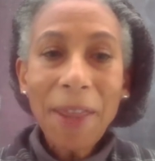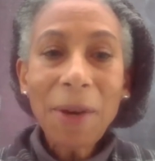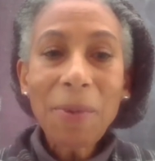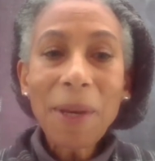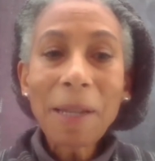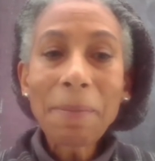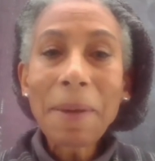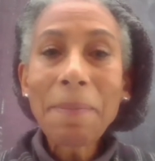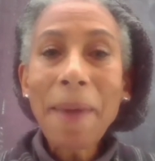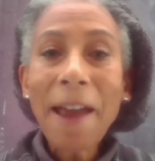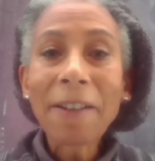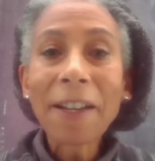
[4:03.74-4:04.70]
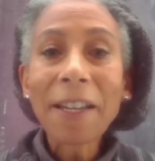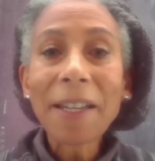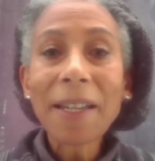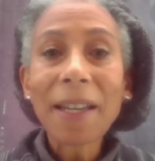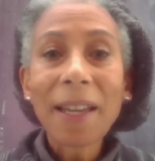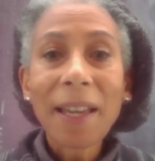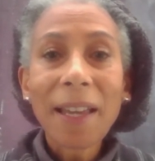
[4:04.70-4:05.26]
Mother will be
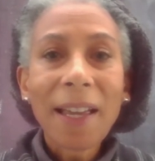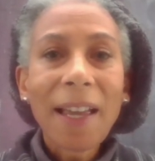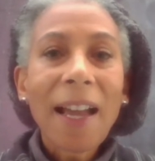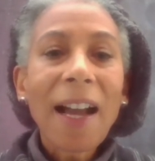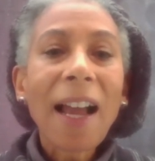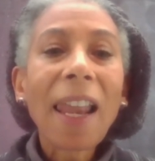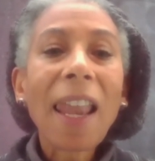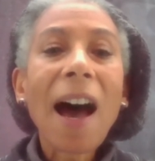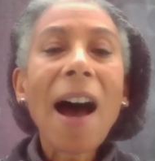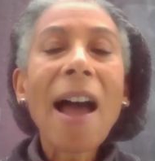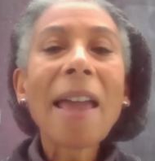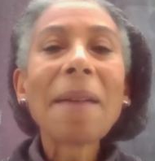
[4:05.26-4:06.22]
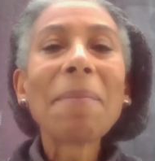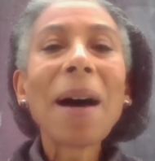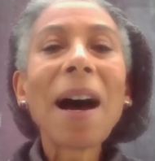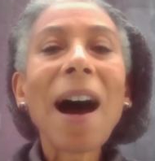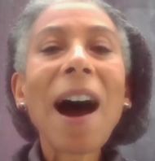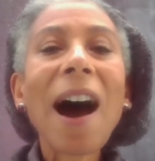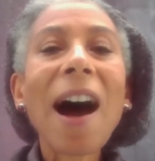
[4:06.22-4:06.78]
buried, climb a
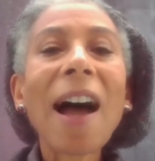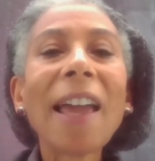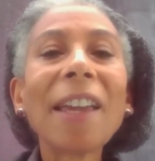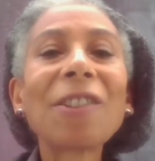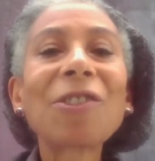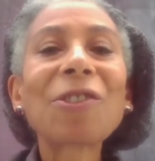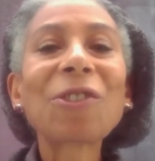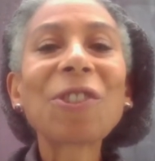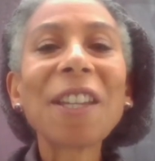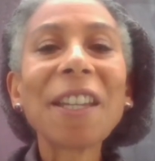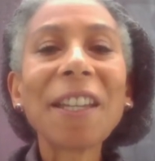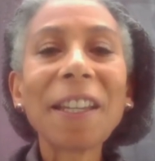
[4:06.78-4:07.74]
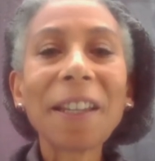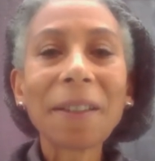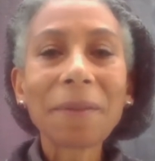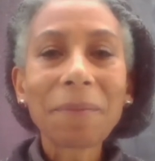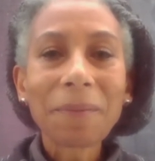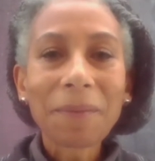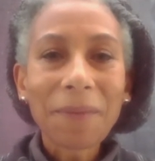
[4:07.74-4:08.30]
high tree,
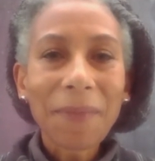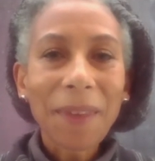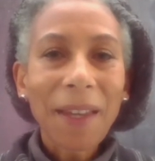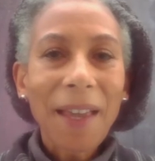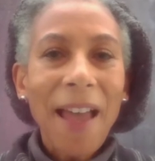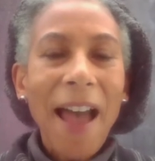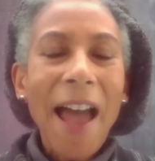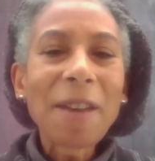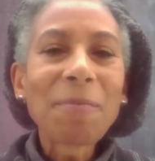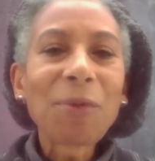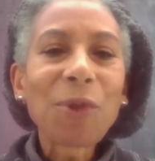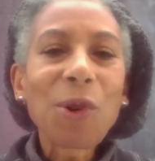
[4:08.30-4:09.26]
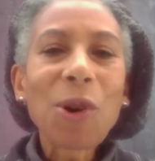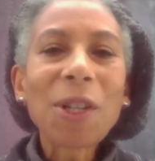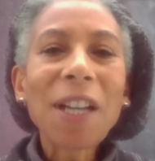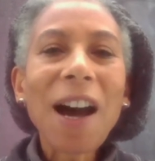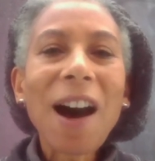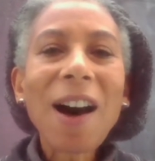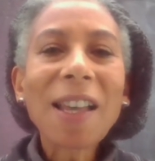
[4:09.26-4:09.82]
and
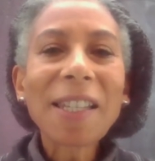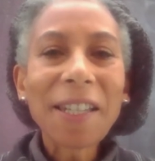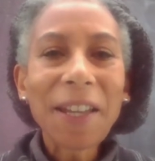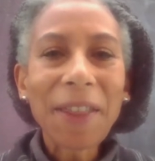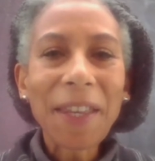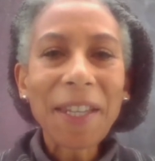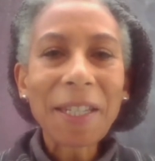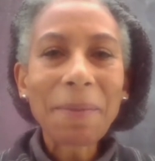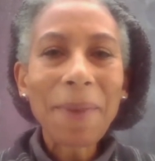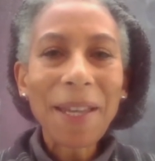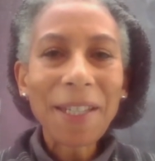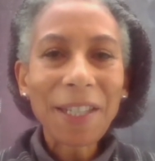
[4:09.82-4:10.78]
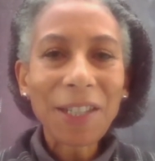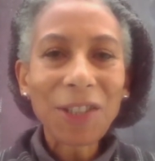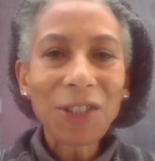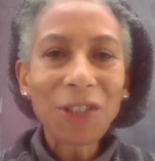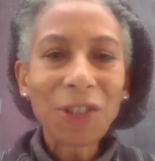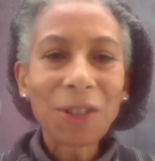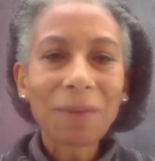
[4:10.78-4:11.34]
broadcast this
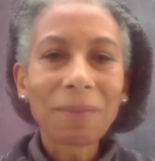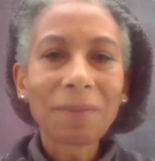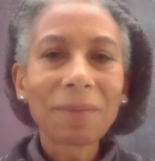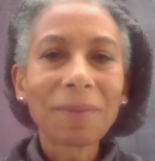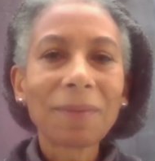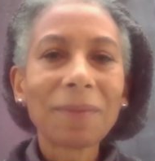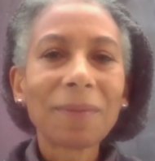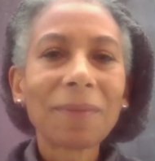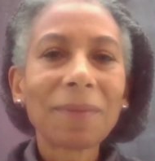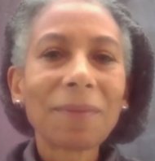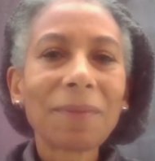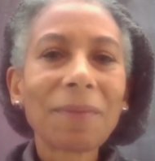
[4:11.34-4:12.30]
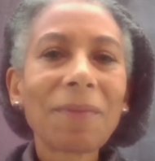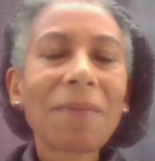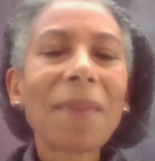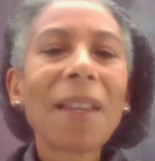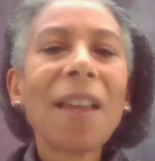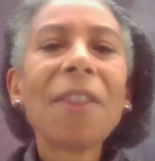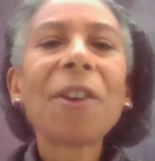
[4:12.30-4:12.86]
message.
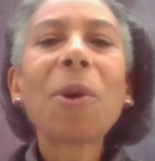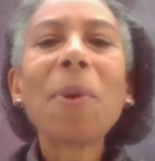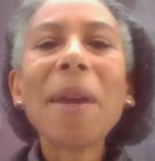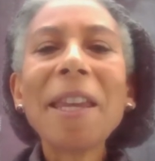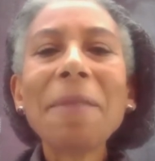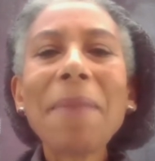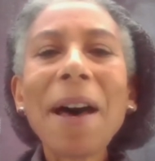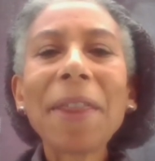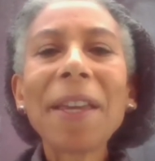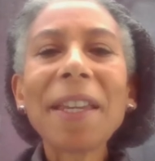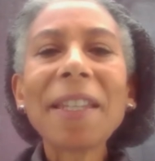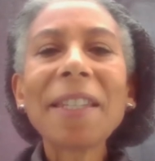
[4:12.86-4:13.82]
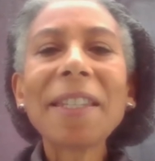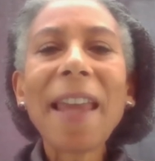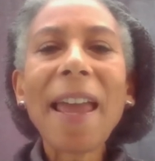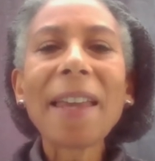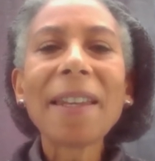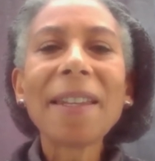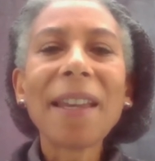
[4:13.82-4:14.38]
The Queen Mother is
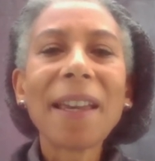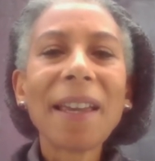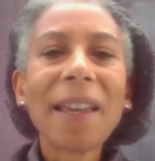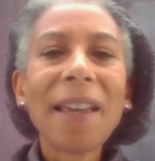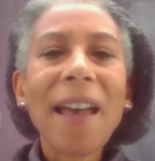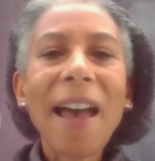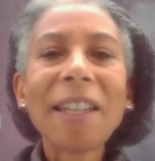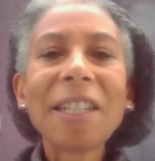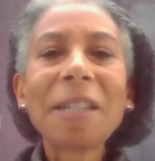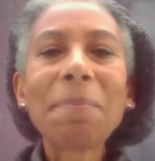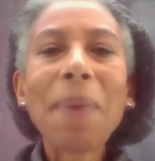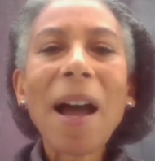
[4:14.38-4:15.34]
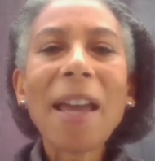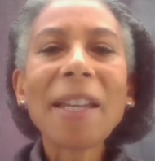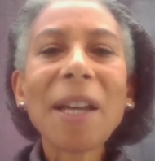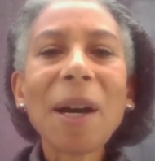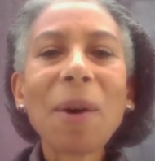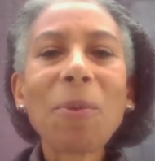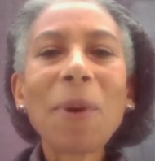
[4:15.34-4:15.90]
dead, and
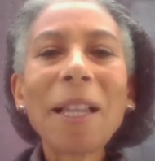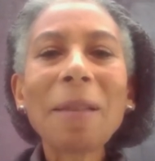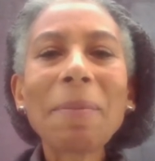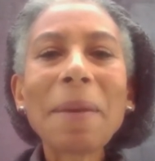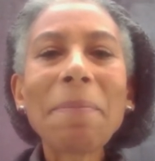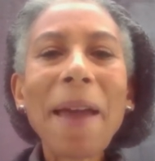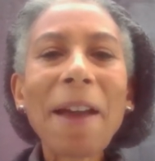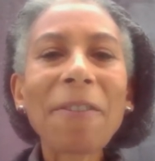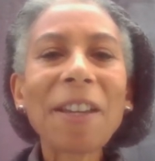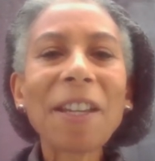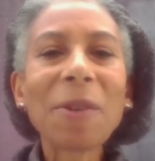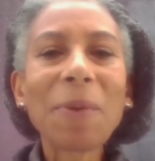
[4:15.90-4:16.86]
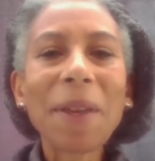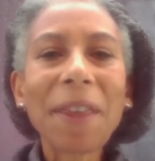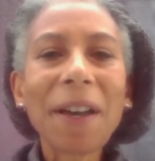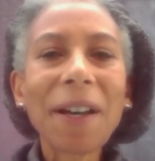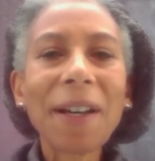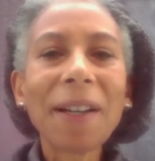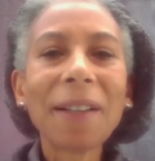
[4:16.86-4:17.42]
Spider will be buried with
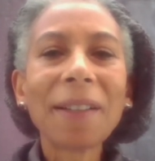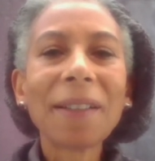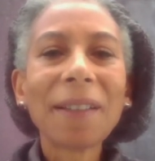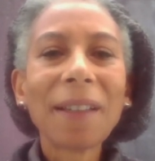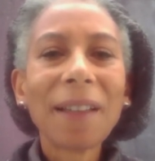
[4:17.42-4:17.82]
her.